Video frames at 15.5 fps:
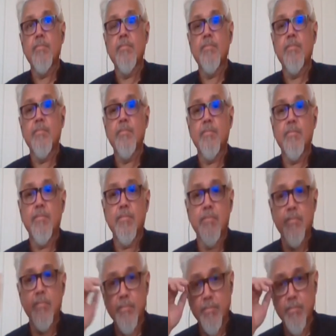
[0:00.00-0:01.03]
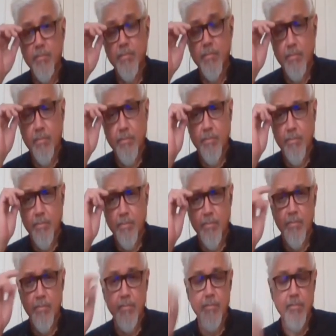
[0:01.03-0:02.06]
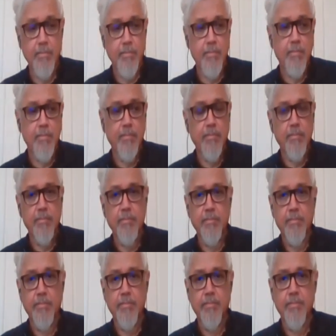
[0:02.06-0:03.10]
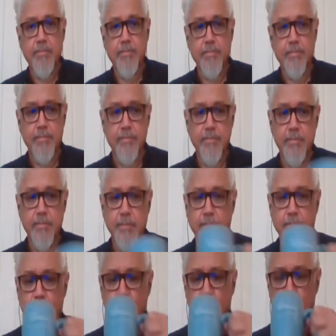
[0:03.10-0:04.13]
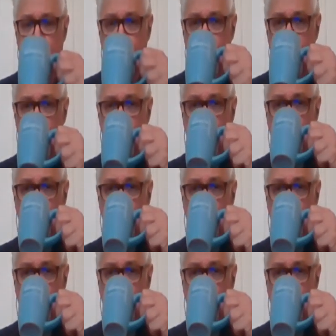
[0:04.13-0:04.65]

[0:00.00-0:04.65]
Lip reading: This person isn't speaking.